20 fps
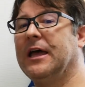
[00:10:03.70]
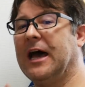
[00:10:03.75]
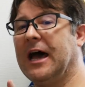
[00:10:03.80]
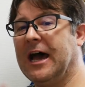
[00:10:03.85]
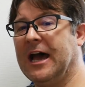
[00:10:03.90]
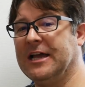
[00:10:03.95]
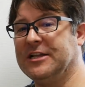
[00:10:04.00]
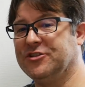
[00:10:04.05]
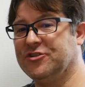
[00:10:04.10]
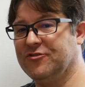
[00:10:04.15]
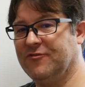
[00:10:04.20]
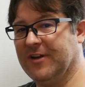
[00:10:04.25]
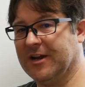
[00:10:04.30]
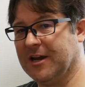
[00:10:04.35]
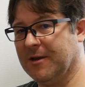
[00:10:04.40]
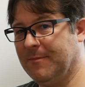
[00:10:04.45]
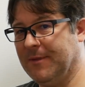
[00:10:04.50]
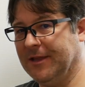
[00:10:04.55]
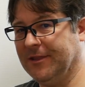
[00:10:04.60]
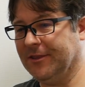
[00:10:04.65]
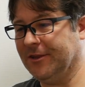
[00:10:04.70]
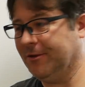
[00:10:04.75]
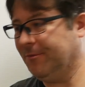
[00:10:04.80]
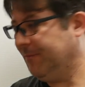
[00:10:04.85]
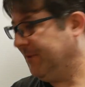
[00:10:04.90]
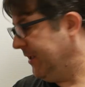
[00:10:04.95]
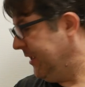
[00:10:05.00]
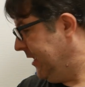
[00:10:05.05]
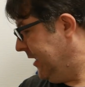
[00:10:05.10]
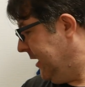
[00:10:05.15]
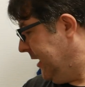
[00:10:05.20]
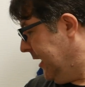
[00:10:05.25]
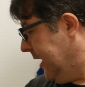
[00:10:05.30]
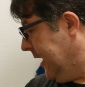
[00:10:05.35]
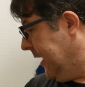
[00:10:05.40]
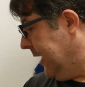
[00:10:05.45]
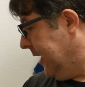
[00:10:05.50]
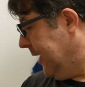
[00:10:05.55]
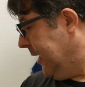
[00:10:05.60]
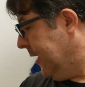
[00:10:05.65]
I do recommend them.
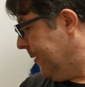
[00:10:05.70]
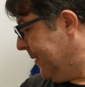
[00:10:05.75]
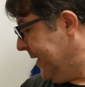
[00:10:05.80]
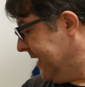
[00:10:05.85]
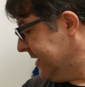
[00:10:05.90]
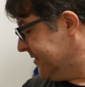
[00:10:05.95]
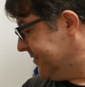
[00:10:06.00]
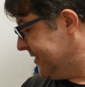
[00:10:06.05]
As I've